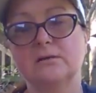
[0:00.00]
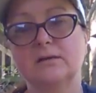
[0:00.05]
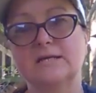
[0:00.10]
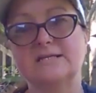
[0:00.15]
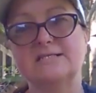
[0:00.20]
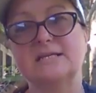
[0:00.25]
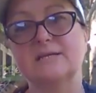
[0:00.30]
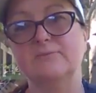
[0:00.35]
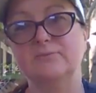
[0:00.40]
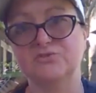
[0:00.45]

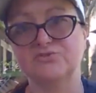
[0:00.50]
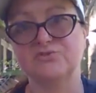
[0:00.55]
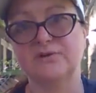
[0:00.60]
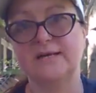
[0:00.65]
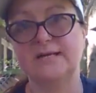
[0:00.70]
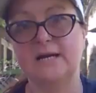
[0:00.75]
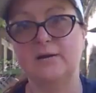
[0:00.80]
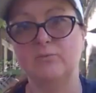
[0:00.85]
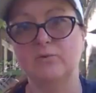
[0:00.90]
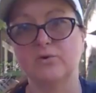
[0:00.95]
because they will
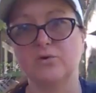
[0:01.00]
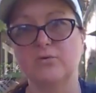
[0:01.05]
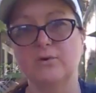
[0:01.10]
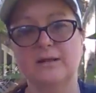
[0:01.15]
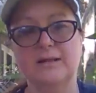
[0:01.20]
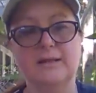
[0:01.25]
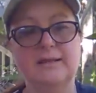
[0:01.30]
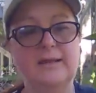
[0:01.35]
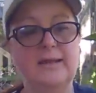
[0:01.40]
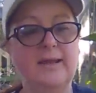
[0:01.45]
dry out more
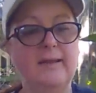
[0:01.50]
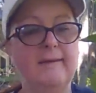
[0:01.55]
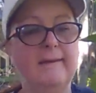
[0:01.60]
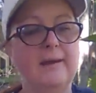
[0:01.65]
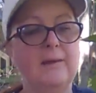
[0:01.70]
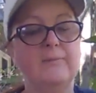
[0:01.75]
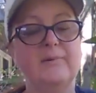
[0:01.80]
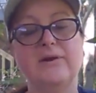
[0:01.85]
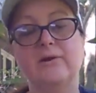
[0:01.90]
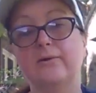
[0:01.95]
quickly,
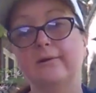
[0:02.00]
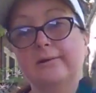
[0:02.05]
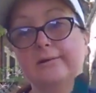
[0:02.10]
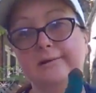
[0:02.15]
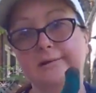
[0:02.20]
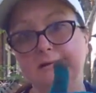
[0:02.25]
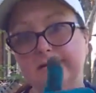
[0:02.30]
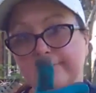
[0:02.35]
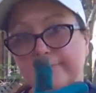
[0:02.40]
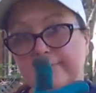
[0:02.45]
but you're not
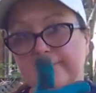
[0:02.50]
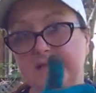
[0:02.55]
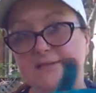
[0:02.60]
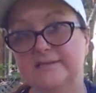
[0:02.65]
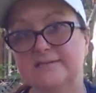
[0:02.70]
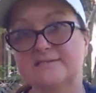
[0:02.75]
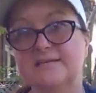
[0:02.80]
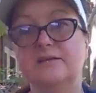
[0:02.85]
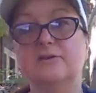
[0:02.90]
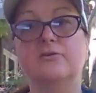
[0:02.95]
going to get the
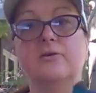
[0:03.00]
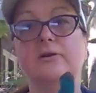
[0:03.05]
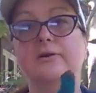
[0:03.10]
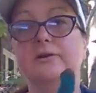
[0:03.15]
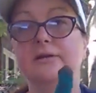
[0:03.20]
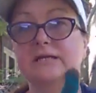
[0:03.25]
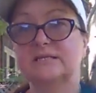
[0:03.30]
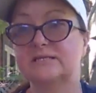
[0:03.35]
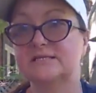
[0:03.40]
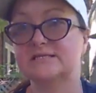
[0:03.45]
weeds and you're not
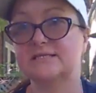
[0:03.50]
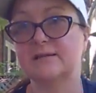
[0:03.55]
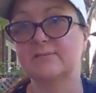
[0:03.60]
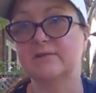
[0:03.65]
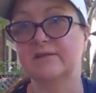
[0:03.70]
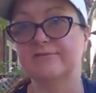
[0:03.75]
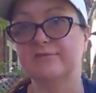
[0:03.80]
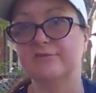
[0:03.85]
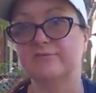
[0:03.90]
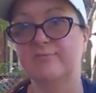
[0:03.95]
going to get the same
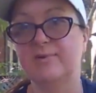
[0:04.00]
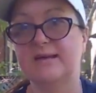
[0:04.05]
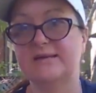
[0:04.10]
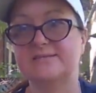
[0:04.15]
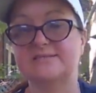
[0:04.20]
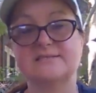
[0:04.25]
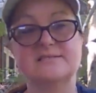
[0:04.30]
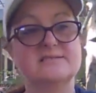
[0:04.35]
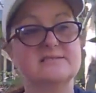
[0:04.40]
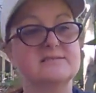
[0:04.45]
level of
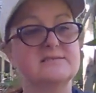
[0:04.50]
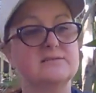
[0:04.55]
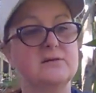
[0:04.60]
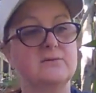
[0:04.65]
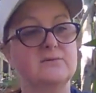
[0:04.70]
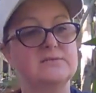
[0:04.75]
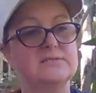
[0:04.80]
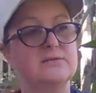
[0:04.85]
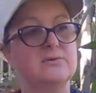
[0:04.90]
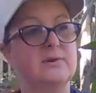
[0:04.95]
pests.
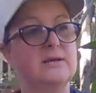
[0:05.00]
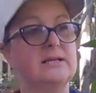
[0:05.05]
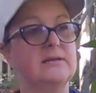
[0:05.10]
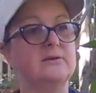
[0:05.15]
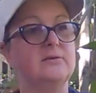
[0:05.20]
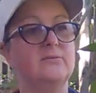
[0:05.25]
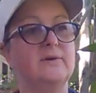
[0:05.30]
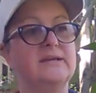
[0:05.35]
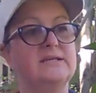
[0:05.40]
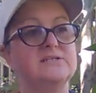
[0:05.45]
So it's a great
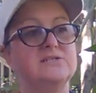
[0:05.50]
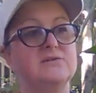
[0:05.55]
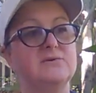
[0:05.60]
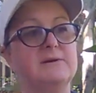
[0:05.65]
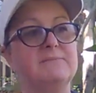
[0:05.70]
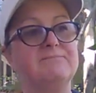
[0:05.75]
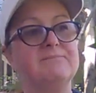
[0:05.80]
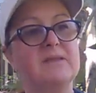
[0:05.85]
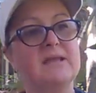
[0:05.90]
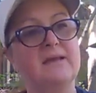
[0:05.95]
little way to do
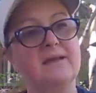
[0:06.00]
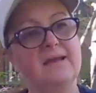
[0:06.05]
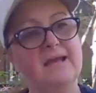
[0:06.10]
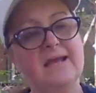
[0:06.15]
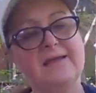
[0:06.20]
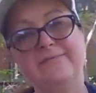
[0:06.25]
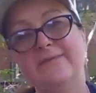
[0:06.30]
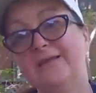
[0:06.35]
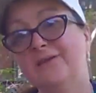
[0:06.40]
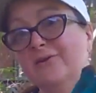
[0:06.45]
it.
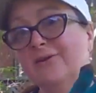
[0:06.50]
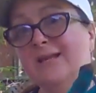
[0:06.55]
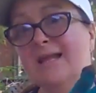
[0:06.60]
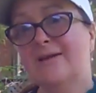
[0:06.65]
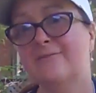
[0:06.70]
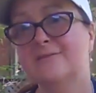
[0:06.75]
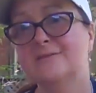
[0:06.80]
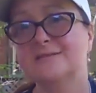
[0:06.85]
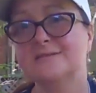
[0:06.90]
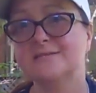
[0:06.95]
And then you can
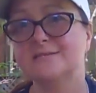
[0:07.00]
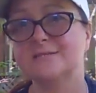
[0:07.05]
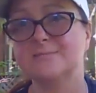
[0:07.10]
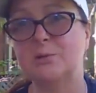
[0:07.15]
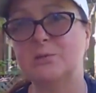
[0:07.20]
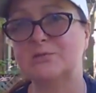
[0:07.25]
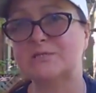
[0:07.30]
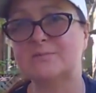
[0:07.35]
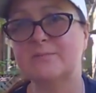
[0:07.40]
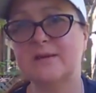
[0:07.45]
have this in a
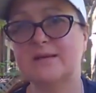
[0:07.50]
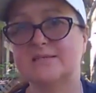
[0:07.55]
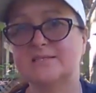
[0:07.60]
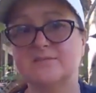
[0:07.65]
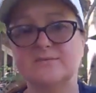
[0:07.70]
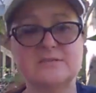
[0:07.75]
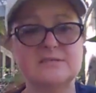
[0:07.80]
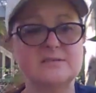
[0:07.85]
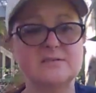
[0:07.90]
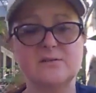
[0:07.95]
small space.
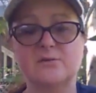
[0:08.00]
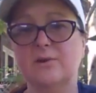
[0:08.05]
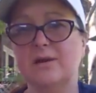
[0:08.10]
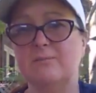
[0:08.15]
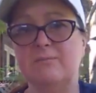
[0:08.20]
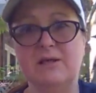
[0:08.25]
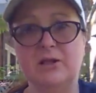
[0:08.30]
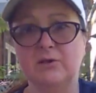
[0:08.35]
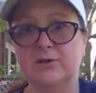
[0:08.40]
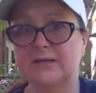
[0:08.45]
This is a
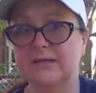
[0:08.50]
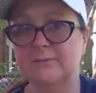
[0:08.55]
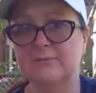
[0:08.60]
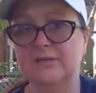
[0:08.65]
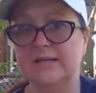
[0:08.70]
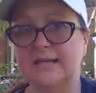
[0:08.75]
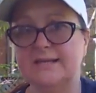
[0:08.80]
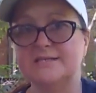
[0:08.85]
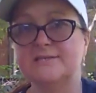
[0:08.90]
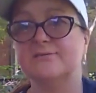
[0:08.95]
great balcony
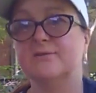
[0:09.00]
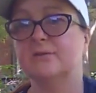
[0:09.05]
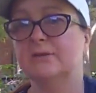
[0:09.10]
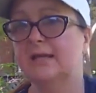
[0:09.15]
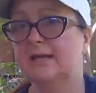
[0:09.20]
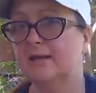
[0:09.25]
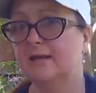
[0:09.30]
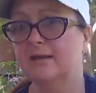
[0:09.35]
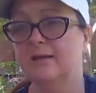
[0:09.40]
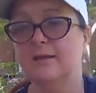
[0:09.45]
plant. If you
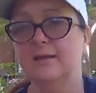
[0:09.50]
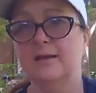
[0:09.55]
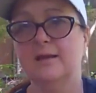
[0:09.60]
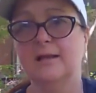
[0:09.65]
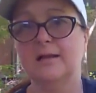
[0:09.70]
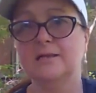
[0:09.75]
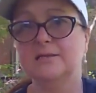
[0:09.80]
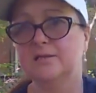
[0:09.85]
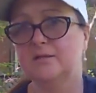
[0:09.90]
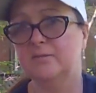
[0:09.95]
like
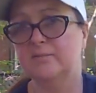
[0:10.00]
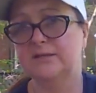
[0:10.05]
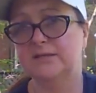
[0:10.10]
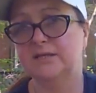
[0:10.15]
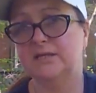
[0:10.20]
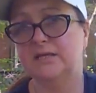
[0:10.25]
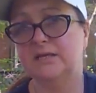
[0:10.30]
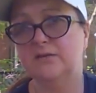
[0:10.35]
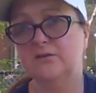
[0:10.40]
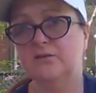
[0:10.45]
a little bit
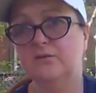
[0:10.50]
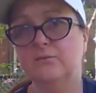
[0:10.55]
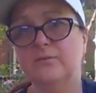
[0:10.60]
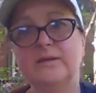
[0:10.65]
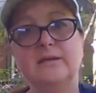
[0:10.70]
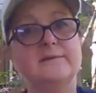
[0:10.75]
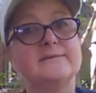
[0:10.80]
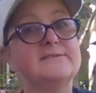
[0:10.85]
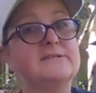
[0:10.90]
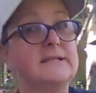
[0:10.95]
of heat in your
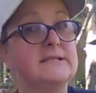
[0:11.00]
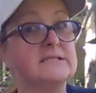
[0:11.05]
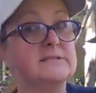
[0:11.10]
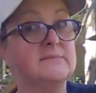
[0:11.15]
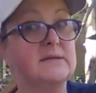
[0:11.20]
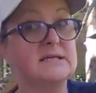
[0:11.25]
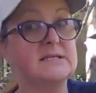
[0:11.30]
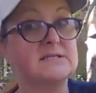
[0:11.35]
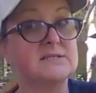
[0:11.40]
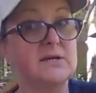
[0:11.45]
meals, you like
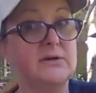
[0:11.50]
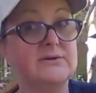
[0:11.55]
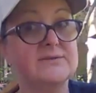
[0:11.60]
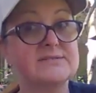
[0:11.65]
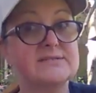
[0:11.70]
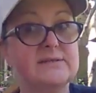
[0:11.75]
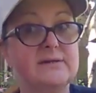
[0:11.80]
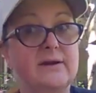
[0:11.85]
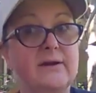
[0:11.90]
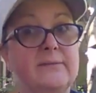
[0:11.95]
to make
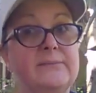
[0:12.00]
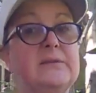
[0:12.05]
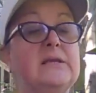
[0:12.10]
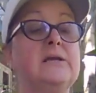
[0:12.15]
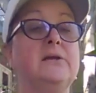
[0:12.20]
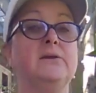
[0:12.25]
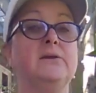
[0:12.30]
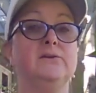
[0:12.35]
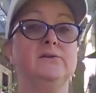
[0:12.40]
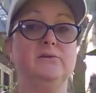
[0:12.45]
salsa,
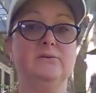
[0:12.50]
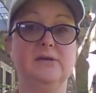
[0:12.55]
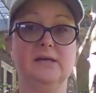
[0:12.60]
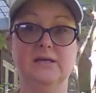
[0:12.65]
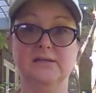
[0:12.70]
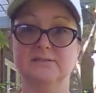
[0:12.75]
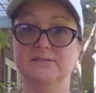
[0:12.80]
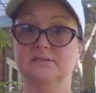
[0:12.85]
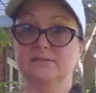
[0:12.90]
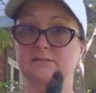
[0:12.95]
you
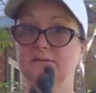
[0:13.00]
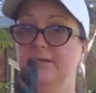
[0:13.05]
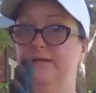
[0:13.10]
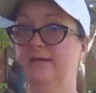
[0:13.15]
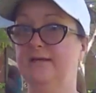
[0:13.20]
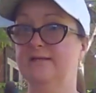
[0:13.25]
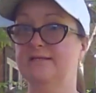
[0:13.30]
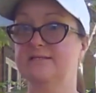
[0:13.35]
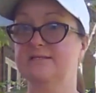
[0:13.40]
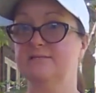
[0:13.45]
get a
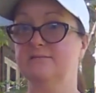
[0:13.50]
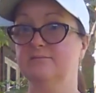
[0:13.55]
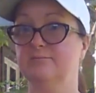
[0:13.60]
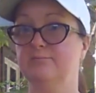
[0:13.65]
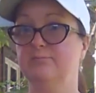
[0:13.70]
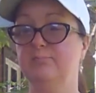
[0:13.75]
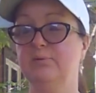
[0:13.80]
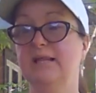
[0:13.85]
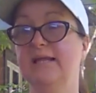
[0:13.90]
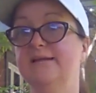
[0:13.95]
nice
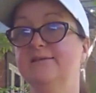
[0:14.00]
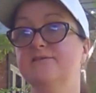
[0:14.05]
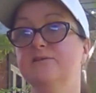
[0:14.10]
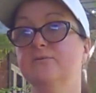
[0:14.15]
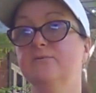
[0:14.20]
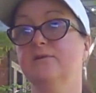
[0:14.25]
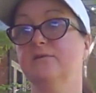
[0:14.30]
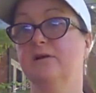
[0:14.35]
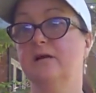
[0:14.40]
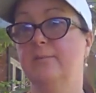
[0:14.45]

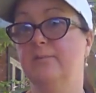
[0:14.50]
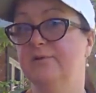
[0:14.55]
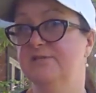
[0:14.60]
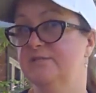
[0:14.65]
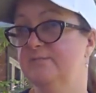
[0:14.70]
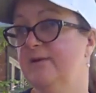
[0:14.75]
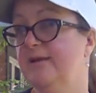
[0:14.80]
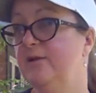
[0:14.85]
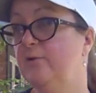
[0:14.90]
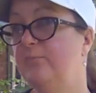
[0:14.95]
planter with a couple of
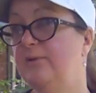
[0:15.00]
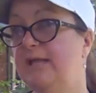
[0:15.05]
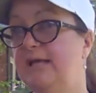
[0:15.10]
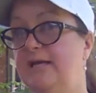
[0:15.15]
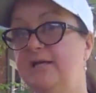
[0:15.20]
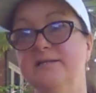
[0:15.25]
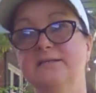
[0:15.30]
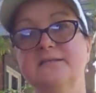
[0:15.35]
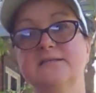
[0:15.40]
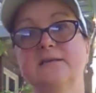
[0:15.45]
tomato
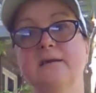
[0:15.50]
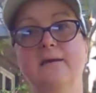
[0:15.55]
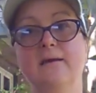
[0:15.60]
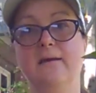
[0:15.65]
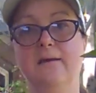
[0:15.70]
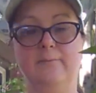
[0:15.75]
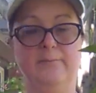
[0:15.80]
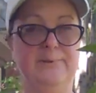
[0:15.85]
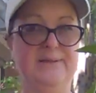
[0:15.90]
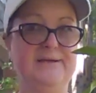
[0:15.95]
plants,
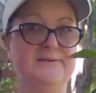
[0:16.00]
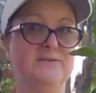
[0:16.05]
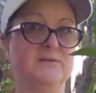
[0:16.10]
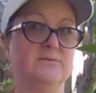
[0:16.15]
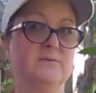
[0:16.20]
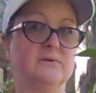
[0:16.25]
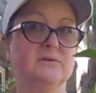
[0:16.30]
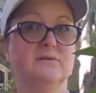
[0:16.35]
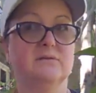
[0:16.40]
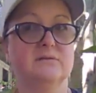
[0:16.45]

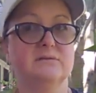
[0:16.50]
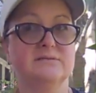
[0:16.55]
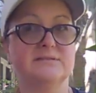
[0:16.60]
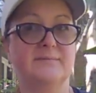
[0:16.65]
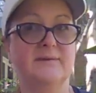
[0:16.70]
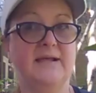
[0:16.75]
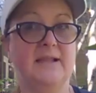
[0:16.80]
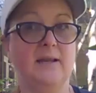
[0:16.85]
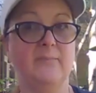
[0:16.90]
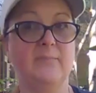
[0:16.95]
planter with
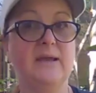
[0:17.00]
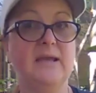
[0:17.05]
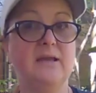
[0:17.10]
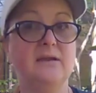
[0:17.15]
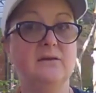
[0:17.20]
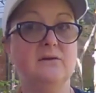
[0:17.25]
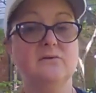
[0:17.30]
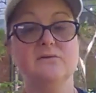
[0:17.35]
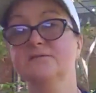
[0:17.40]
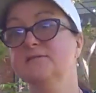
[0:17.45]
some
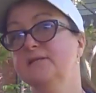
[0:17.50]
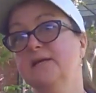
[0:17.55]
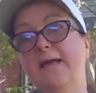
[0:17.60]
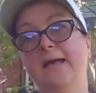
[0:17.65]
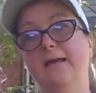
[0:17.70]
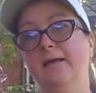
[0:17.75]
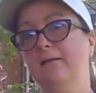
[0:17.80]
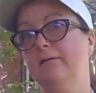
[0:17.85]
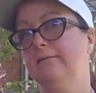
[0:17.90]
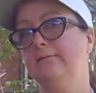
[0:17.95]
jalapenos,
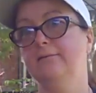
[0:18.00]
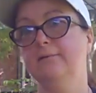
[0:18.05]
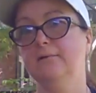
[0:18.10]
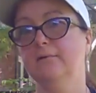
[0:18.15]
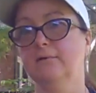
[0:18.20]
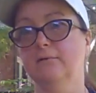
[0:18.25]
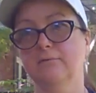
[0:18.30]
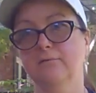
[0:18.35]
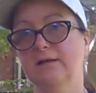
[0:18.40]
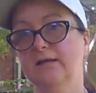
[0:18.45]
and
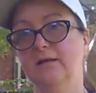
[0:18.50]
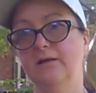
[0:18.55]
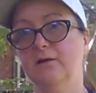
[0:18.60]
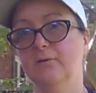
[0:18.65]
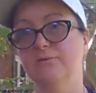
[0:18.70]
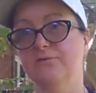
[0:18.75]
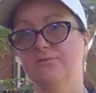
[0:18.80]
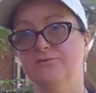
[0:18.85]
you're ready to go.